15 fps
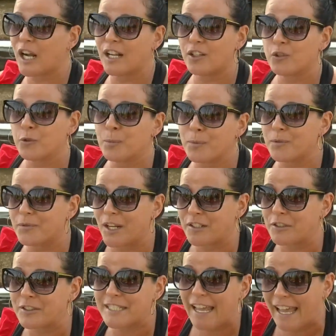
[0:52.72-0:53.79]
a group of
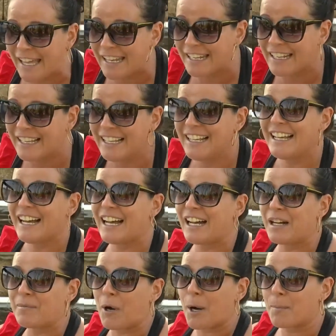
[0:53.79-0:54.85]
under 10.
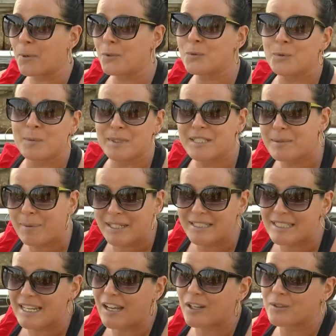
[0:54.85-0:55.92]
Um, our boats will be
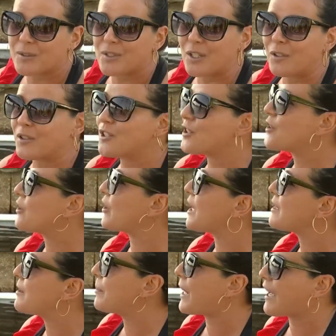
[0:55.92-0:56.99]
spaced out, so it's just
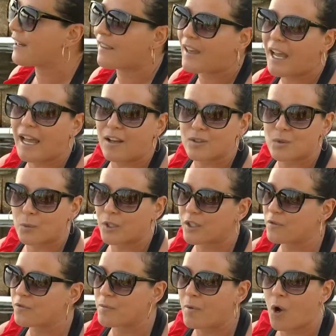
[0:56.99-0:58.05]
great to be out of the house.
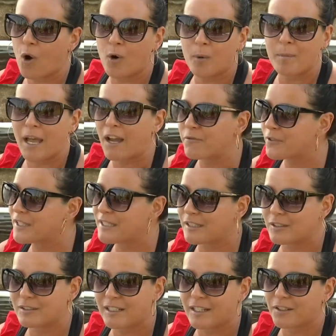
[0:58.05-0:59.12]
Working from home every
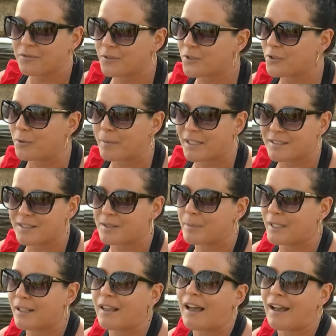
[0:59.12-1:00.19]
single day for two months has
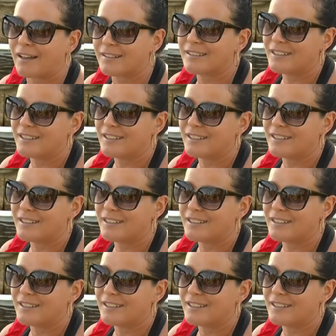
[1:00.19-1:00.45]
been a lot.